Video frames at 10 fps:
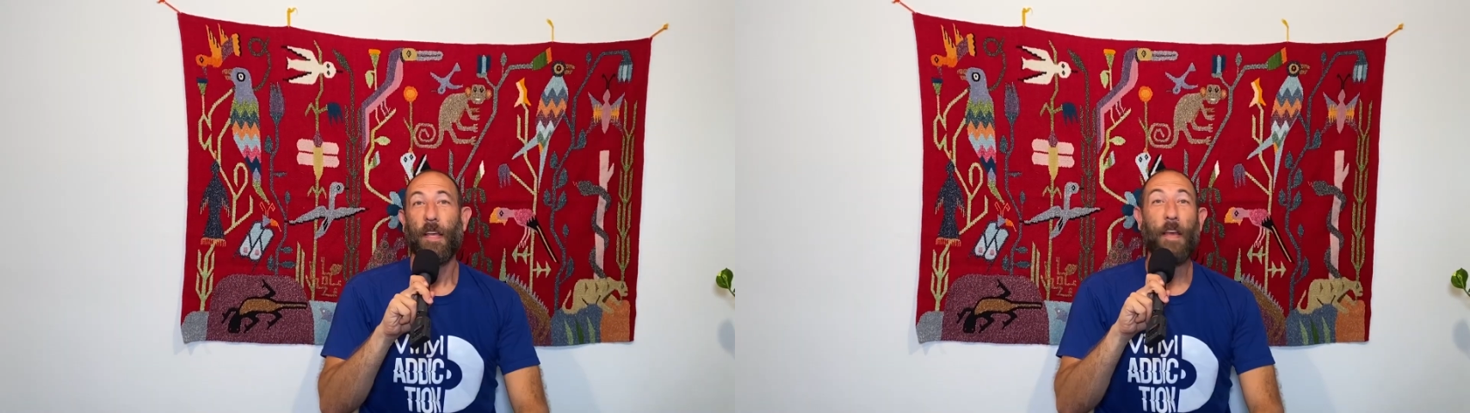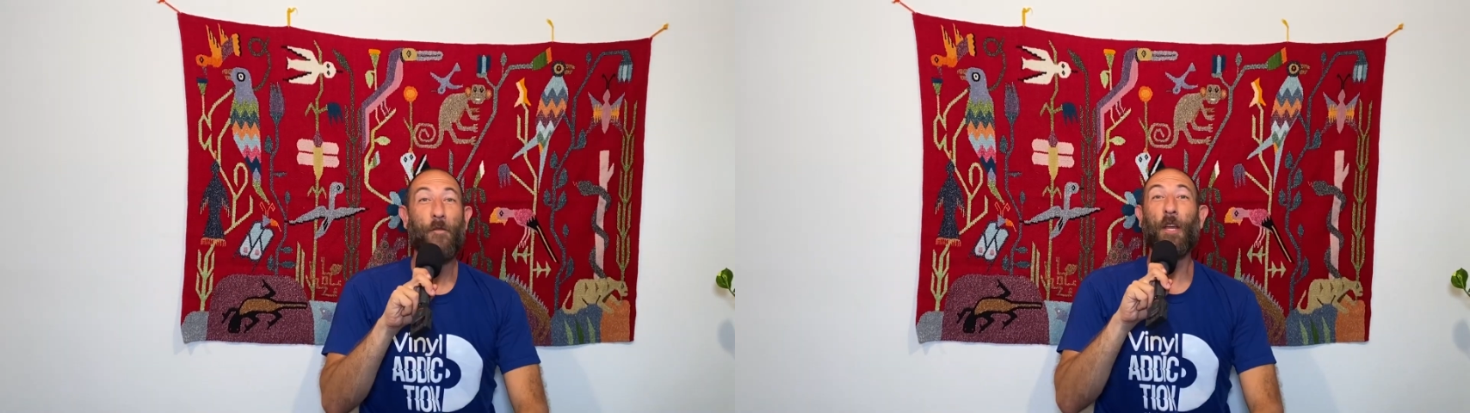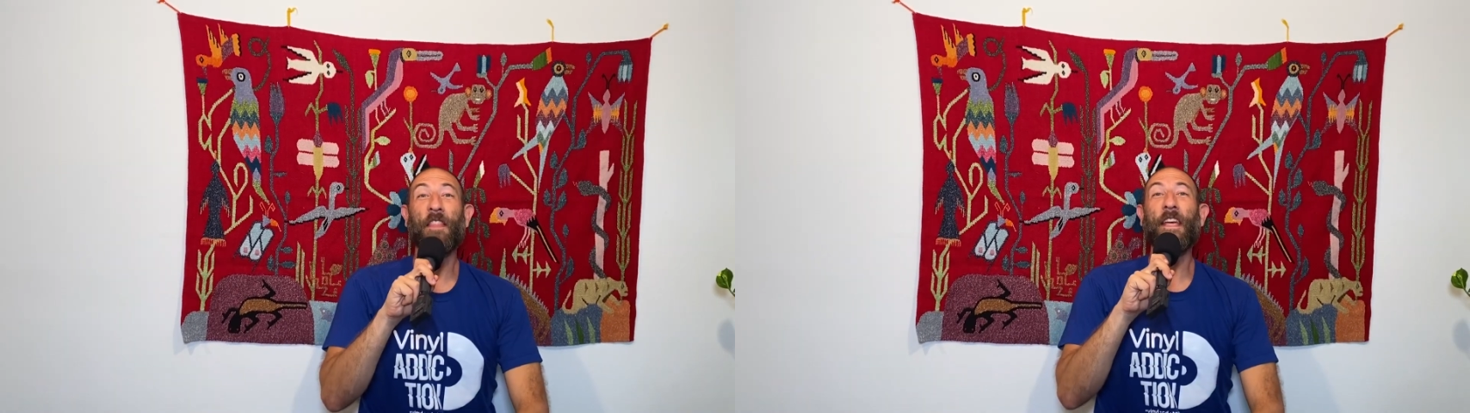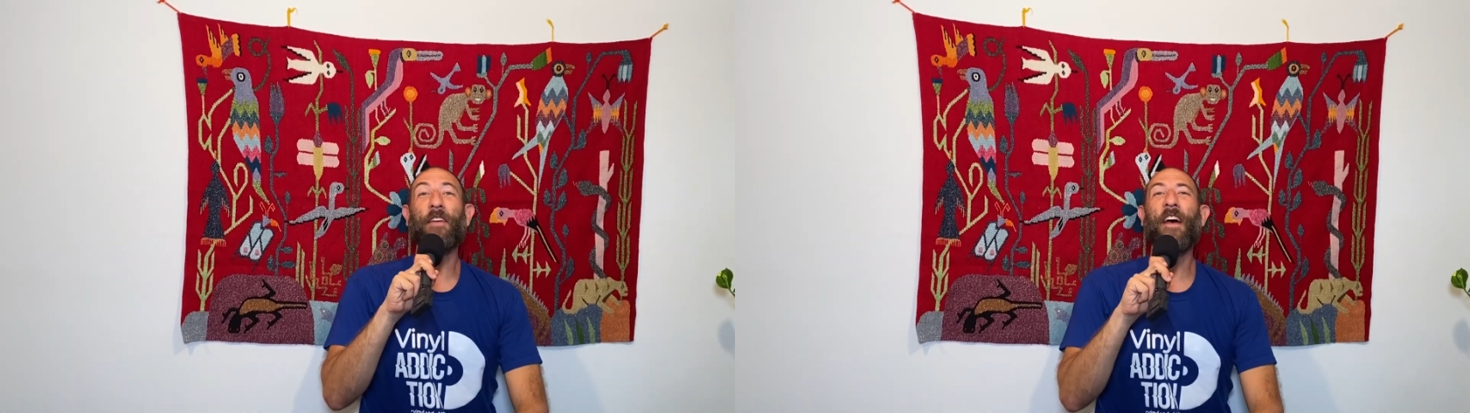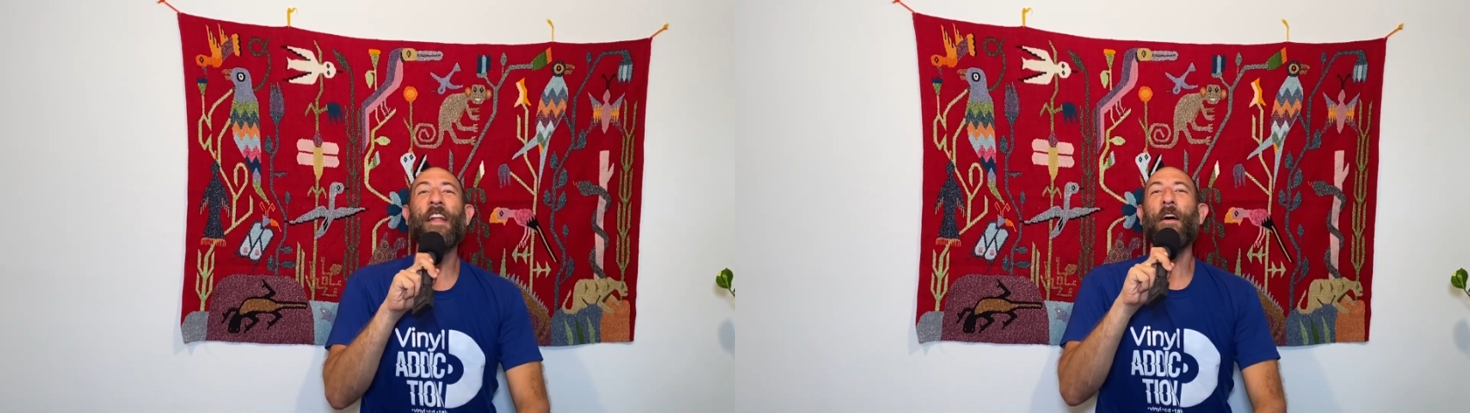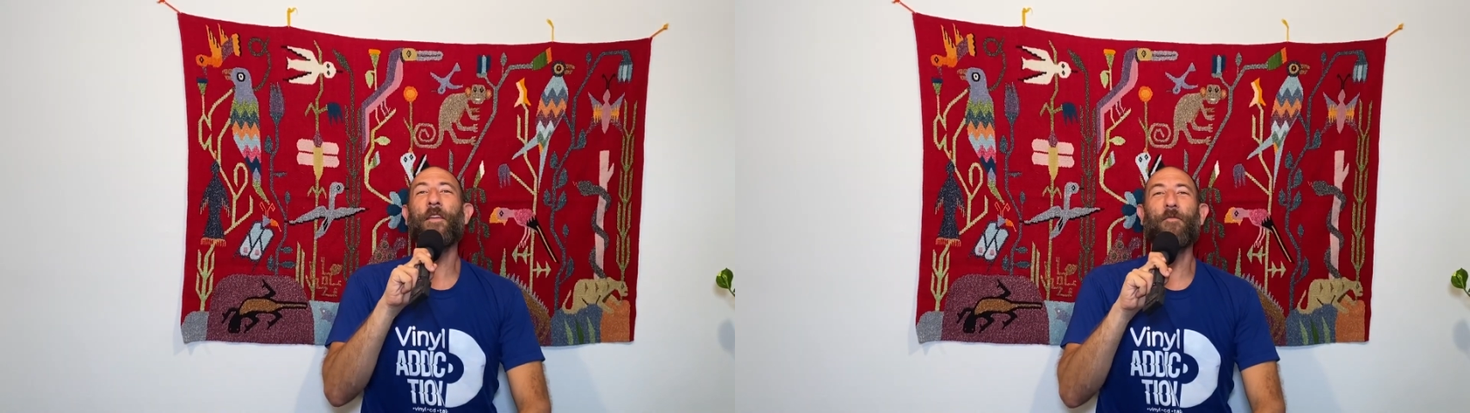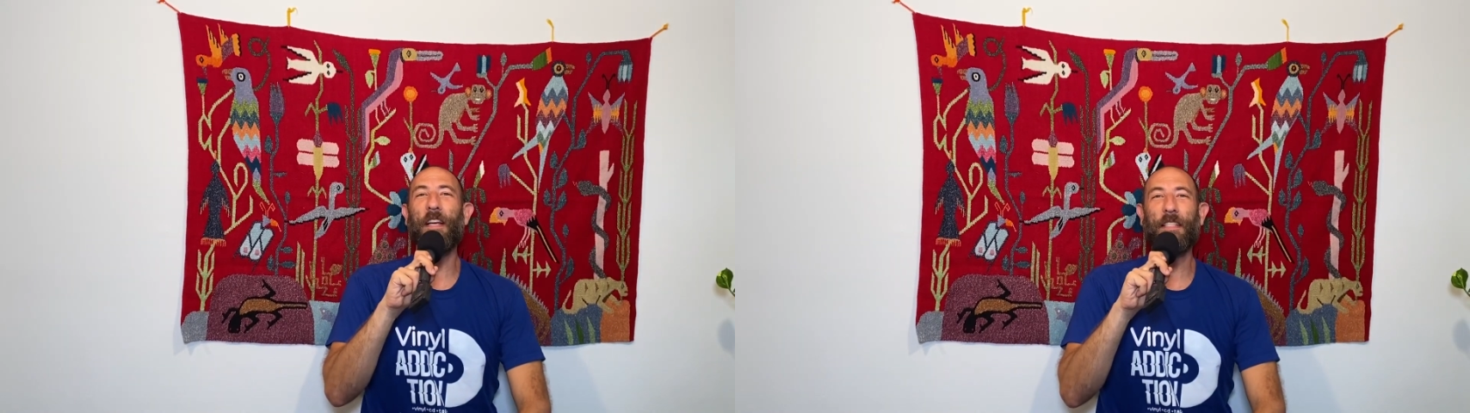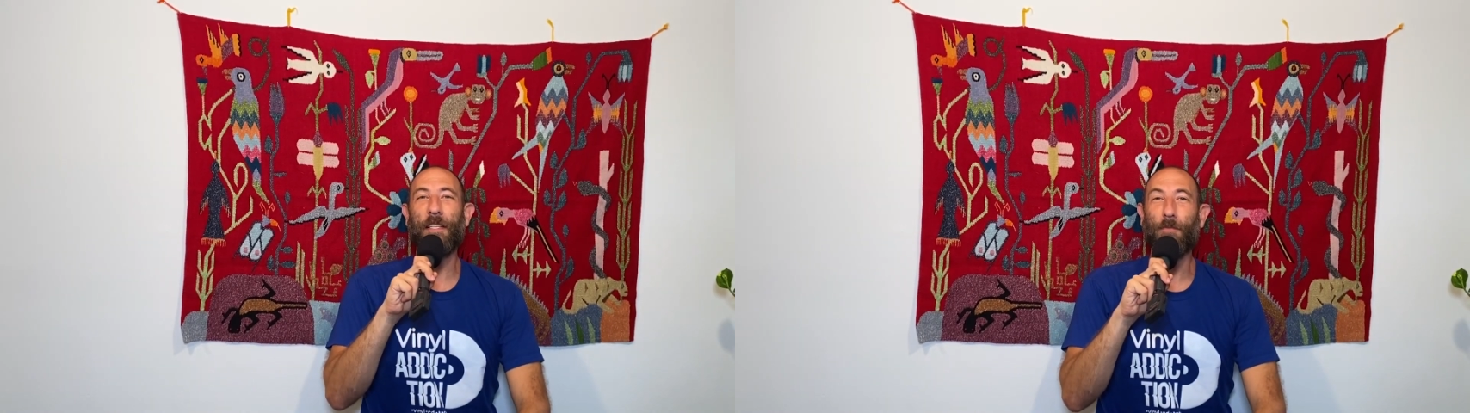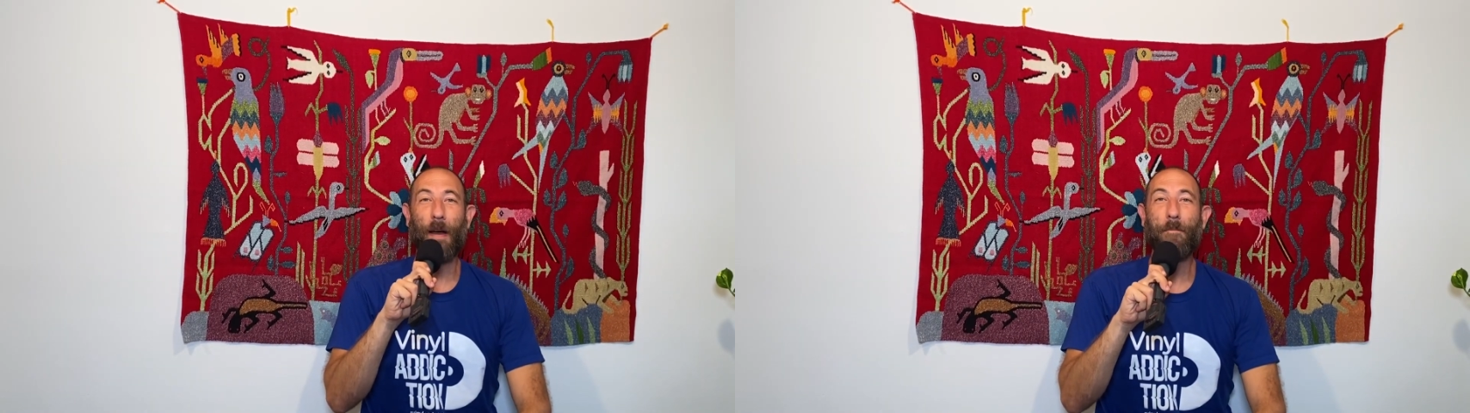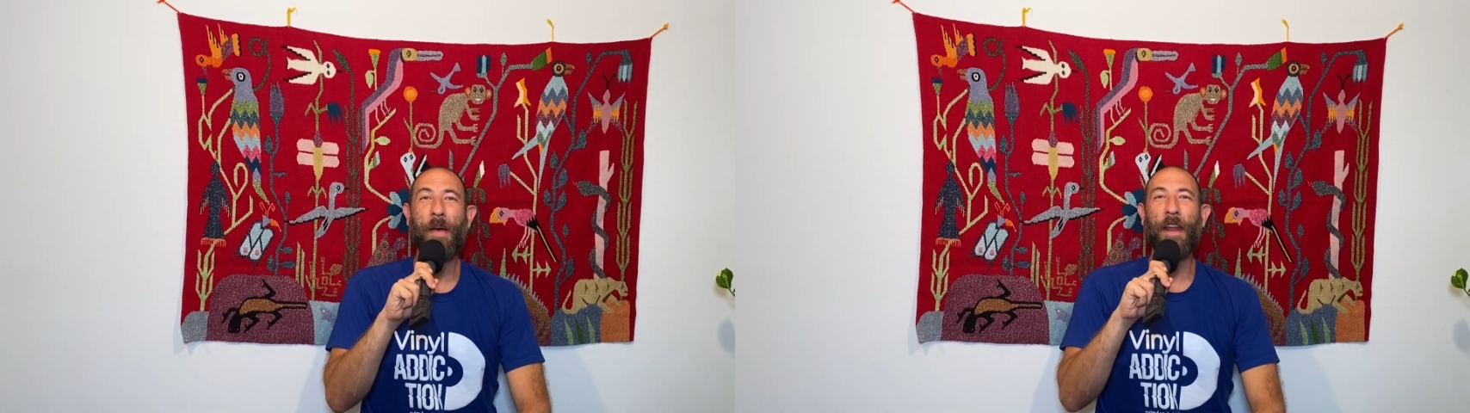If you can think of any other reasons
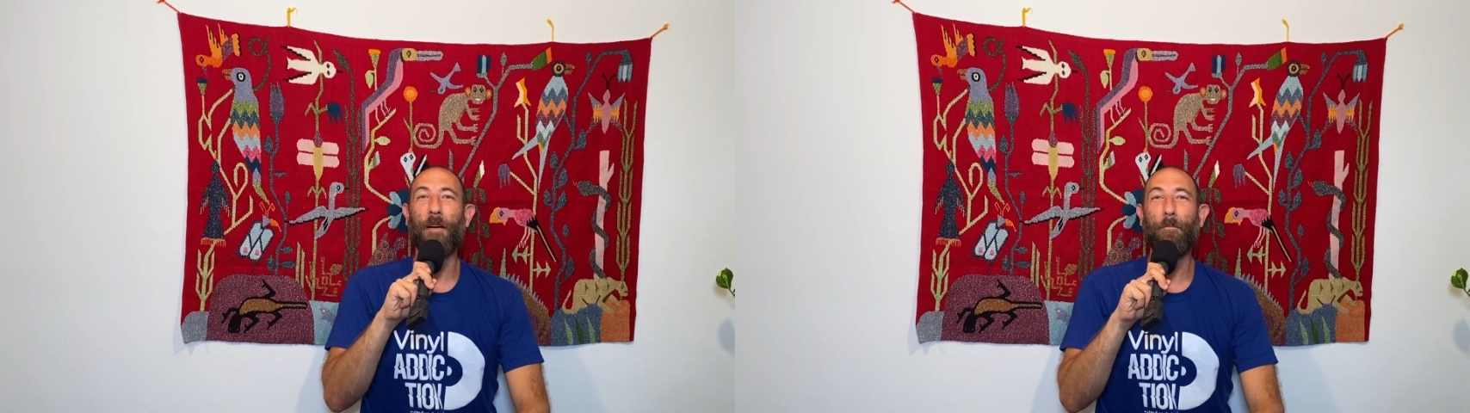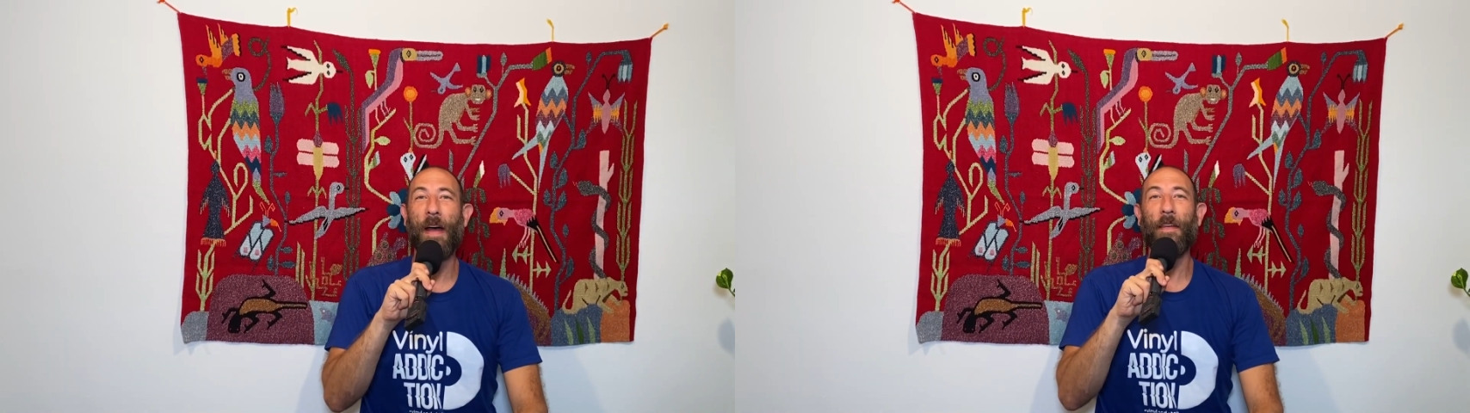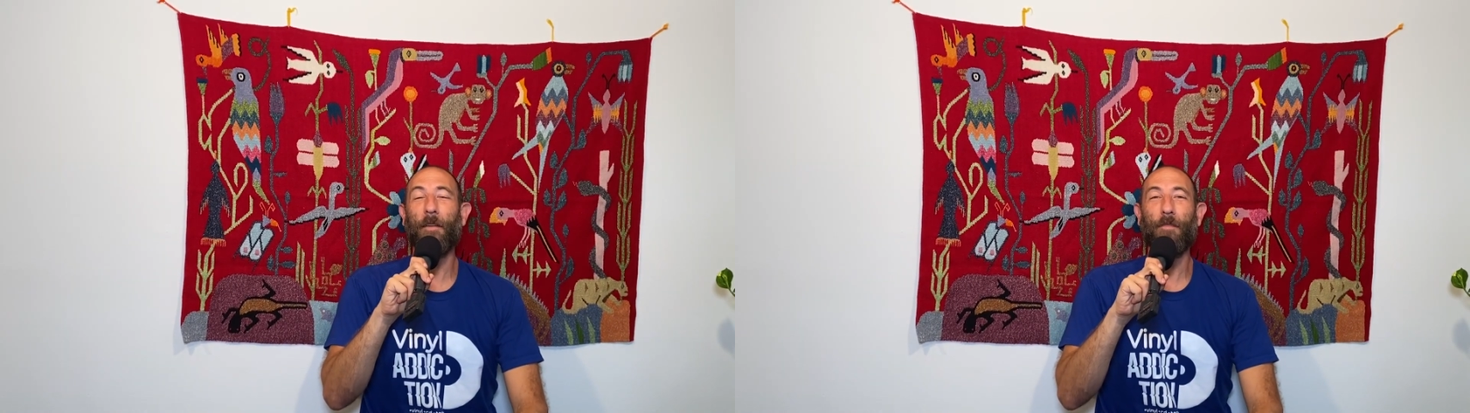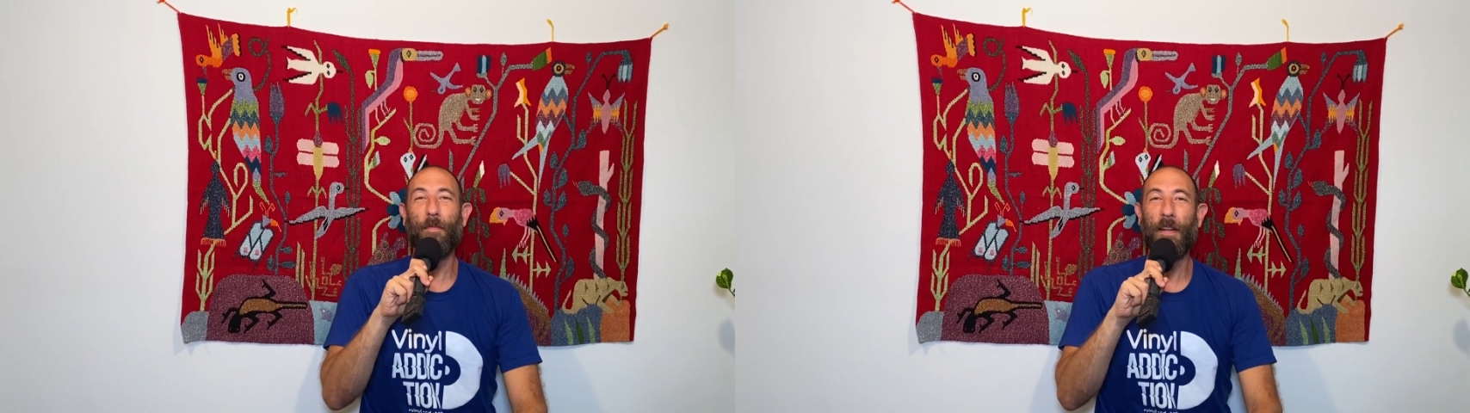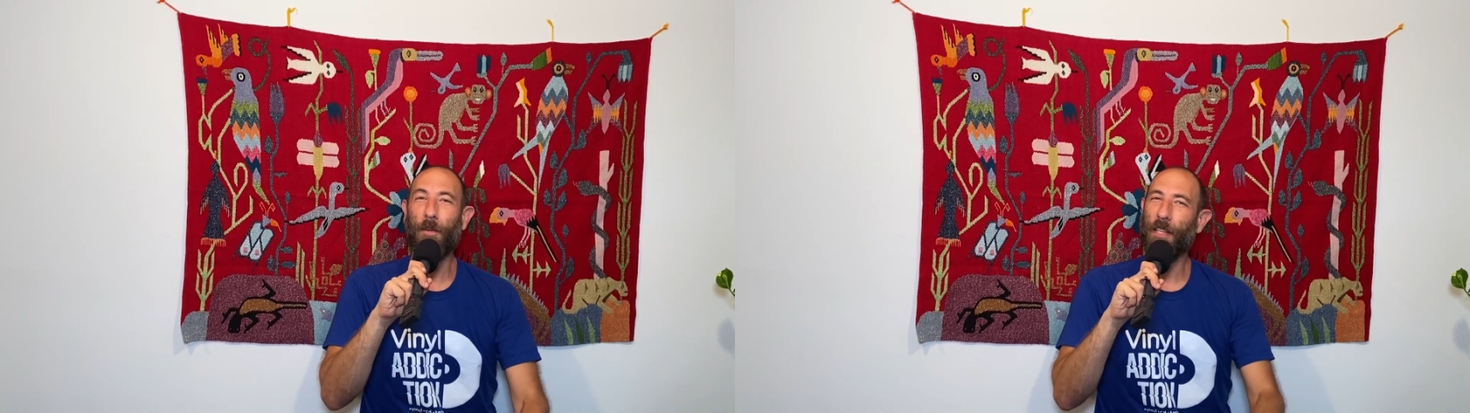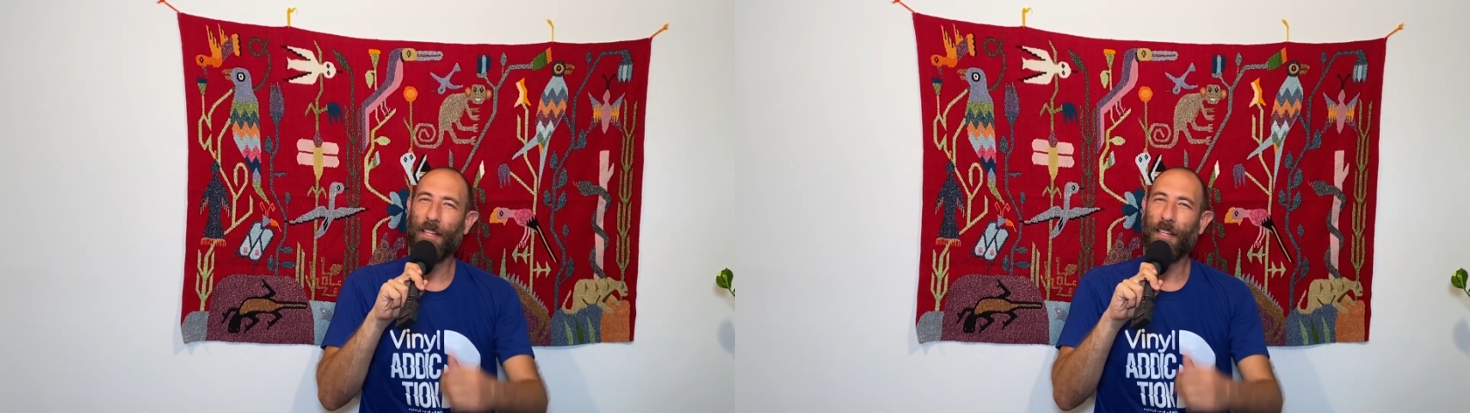why men are better than women,